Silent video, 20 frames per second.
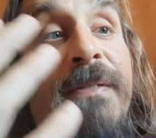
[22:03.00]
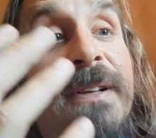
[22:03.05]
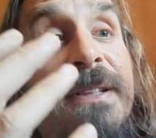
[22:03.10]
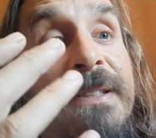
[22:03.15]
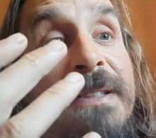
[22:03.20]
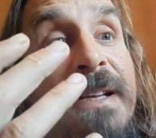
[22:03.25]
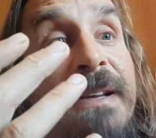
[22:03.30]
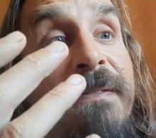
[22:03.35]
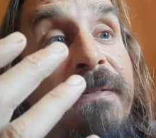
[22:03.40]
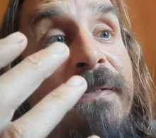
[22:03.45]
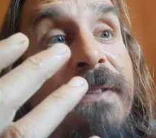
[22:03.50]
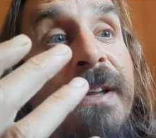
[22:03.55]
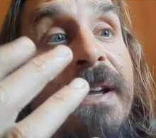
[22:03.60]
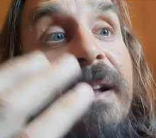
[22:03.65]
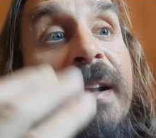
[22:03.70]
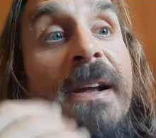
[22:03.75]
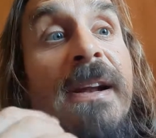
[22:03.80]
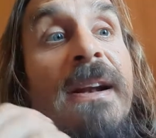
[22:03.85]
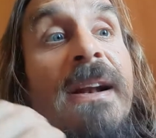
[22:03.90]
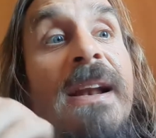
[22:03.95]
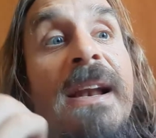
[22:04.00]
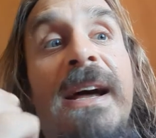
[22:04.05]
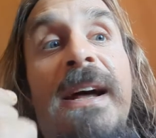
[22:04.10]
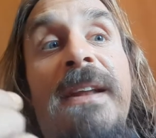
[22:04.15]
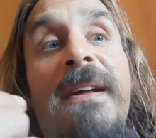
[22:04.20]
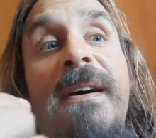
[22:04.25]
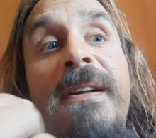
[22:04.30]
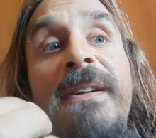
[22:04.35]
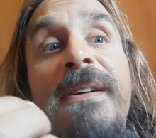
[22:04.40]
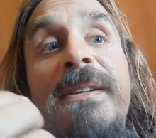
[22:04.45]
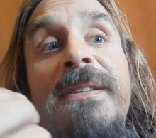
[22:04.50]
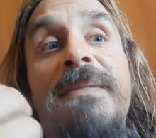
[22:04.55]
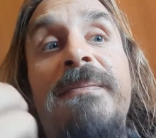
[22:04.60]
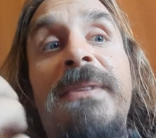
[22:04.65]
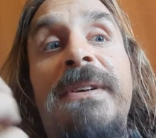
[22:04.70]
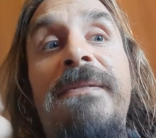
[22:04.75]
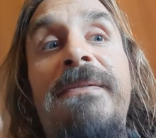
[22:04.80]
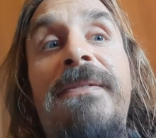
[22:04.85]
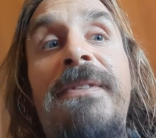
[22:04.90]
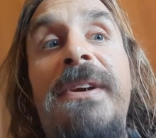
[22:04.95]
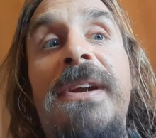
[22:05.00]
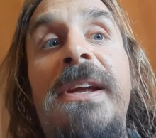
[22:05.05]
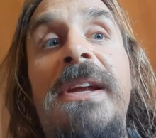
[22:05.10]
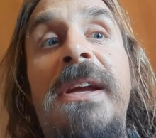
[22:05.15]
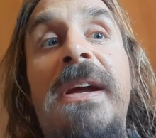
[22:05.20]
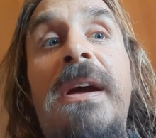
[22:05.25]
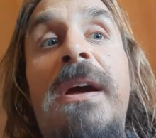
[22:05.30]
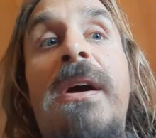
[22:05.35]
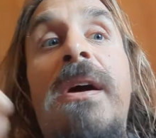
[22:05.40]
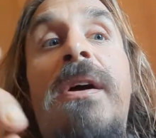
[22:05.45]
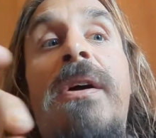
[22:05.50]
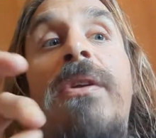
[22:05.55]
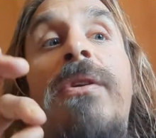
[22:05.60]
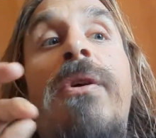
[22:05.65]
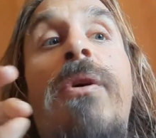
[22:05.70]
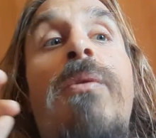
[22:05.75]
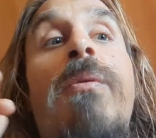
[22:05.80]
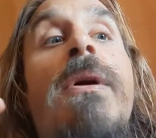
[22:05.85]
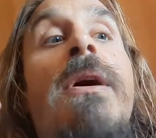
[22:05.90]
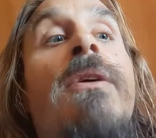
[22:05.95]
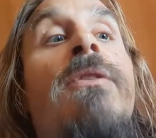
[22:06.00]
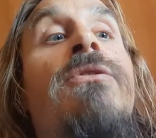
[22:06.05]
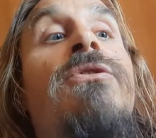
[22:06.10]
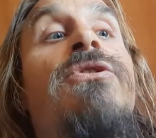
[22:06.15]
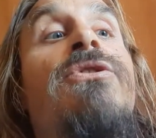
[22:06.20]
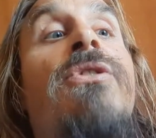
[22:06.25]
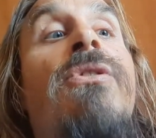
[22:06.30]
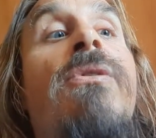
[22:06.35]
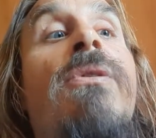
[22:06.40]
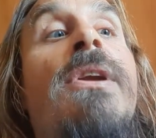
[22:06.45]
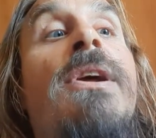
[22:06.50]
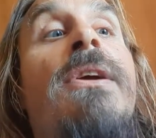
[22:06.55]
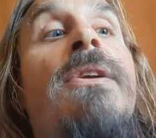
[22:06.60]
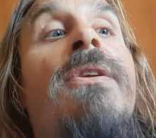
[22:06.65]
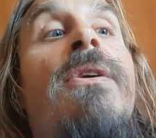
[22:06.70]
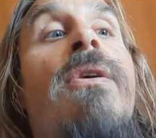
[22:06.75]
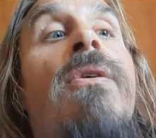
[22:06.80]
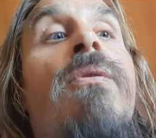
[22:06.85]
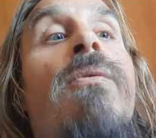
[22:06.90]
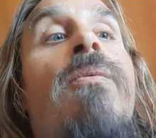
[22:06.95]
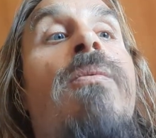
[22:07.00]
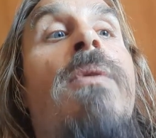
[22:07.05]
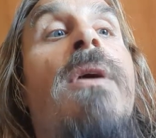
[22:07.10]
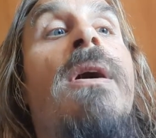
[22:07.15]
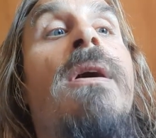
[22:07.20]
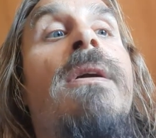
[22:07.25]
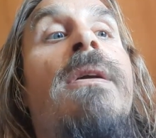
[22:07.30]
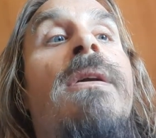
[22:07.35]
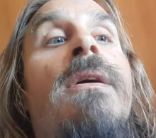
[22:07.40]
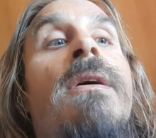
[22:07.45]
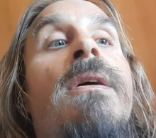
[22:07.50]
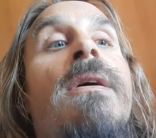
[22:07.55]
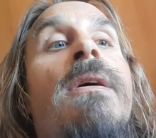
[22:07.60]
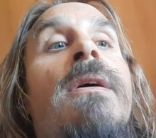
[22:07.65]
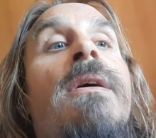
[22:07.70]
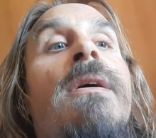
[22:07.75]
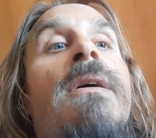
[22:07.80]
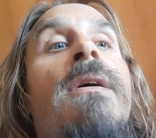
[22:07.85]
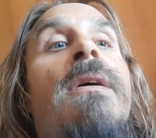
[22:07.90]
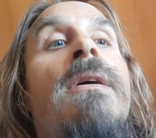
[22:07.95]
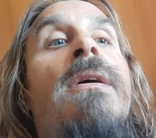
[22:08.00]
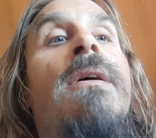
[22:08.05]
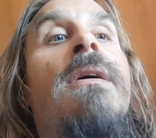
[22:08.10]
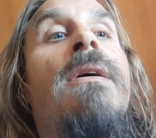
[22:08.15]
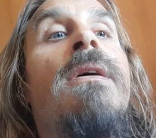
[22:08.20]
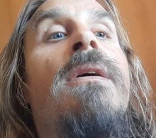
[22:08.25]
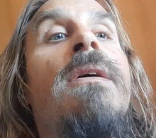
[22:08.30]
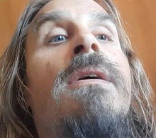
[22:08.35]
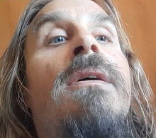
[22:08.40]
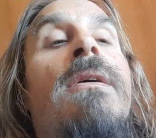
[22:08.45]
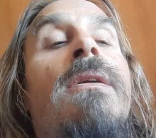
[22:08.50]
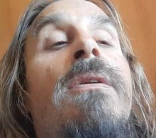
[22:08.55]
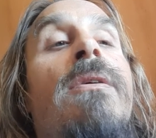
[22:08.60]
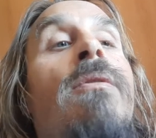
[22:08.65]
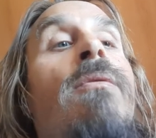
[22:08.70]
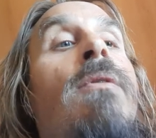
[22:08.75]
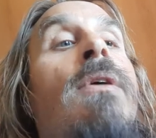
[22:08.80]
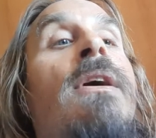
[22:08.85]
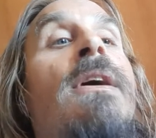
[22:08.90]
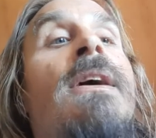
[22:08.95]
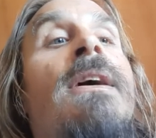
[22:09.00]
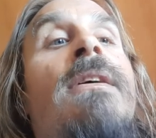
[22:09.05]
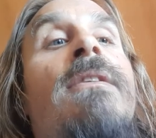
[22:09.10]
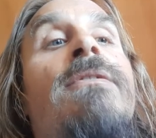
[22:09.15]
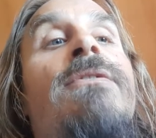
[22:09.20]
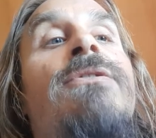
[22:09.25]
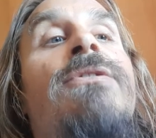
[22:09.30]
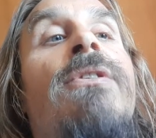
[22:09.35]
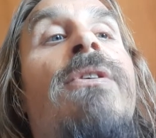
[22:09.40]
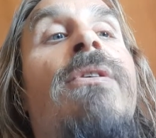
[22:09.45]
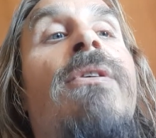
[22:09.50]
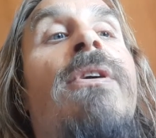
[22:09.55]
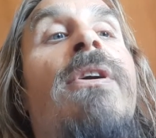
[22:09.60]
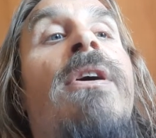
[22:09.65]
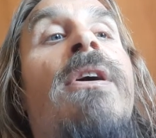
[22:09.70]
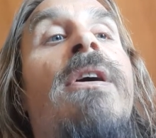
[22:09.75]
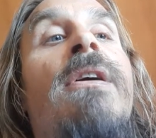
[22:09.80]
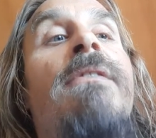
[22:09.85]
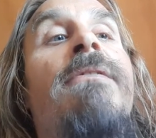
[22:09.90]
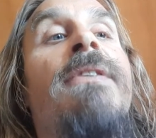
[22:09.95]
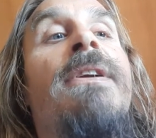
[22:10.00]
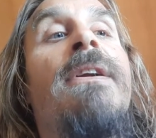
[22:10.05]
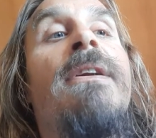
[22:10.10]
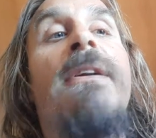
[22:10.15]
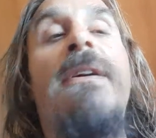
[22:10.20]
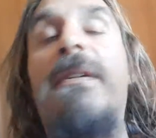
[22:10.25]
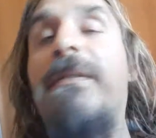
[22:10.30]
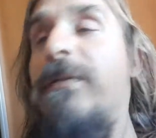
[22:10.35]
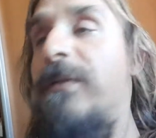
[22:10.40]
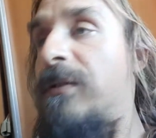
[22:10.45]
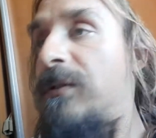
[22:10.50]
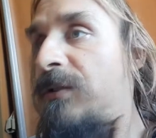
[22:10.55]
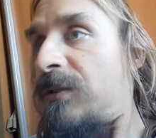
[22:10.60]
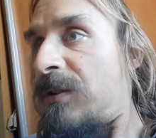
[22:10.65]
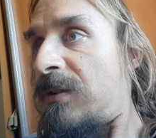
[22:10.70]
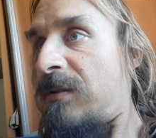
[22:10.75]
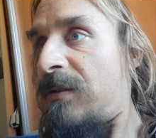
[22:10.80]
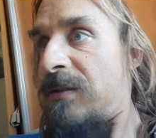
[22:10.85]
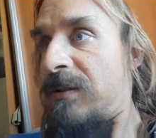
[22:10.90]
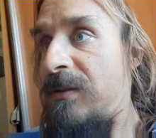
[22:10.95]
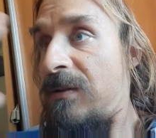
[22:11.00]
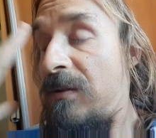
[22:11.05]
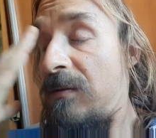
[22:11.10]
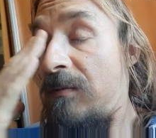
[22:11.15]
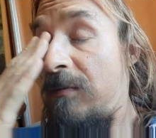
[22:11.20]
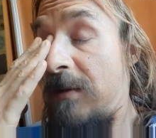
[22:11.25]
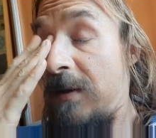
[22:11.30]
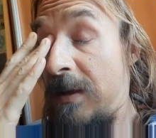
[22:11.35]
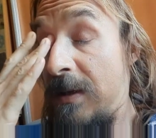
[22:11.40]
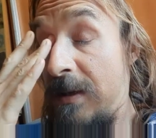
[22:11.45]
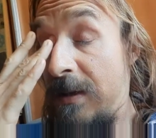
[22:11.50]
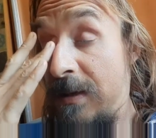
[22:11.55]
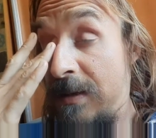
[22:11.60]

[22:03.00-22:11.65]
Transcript: as they feel and let others be free. No one controlling no one. No one can control love, and love controls no one.